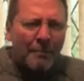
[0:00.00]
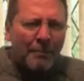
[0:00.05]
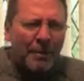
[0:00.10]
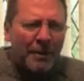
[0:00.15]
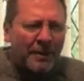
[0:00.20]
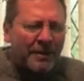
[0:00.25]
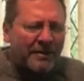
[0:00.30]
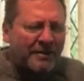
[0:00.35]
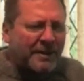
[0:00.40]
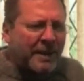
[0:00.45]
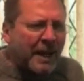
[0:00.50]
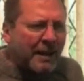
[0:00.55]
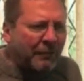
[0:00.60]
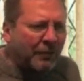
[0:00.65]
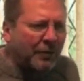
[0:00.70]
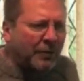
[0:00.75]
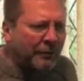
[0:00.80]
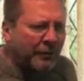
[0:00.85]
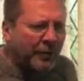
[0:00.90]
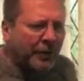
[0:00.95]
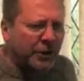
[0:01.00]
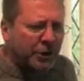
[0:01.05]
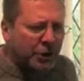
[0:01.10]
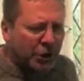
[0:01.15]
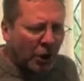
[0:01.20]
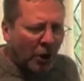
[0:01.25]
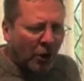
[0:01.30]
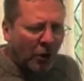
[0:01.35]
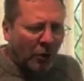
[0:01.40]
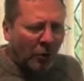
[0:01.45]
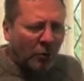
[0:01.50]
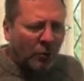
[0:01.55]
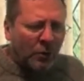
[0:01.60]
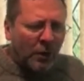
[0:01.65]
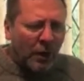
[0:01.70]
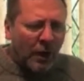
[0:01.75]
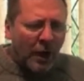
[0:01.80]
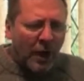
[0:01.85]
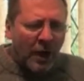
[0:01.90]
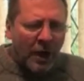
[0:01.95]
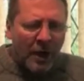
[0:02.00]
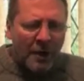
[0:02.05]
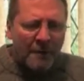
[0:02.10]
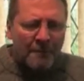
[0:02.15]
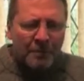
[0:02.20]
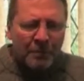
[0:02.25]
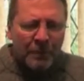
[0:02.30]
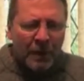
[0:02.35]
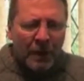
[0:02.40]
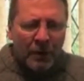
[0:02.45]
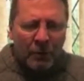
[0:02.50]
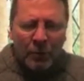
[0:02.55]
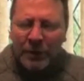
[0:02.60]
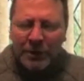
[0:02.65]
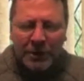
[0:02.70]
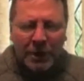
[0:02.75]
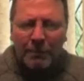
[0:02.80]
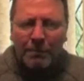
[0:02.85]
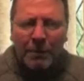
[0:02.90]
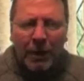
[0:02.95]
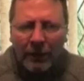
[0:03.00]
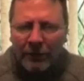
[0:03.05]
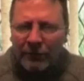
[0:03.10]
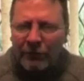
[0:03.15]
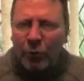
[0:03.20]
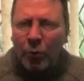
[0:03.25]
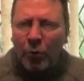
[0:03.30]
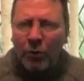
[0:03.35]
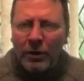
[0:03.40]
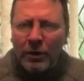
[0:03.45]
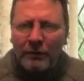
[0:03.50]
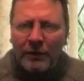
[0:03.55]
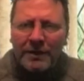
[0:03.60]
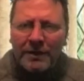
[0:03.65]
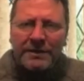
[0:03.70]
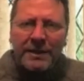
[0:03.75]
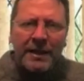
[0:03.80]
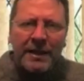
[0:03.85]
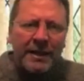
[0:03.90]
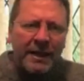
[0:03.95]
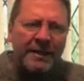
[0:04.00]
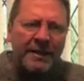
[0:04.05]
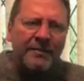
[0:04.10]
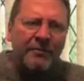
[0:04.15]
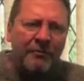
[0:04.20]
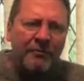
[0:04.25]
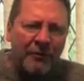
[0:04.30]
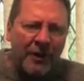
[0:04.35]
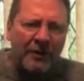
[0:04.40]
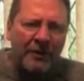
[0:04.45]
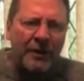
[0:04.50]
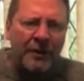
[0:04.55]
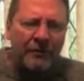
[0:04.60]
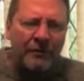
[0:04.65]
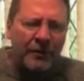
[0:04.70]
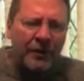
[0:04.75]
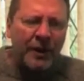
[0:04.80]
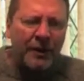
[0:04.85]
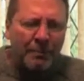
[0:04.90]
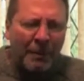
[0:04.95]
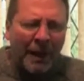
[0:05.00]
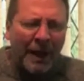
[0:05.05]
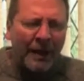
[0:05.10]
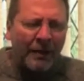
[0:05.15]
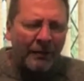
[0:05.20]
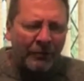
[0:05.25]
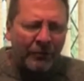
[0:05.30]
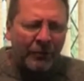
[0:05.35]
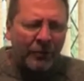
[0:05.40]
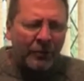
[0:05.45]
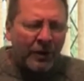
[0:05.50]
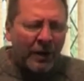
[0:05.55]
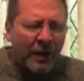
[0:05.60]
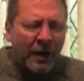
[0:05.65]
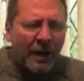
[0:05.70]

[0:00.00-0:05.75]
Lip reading: But this level of control, which applies to all of us, is very, very powerful.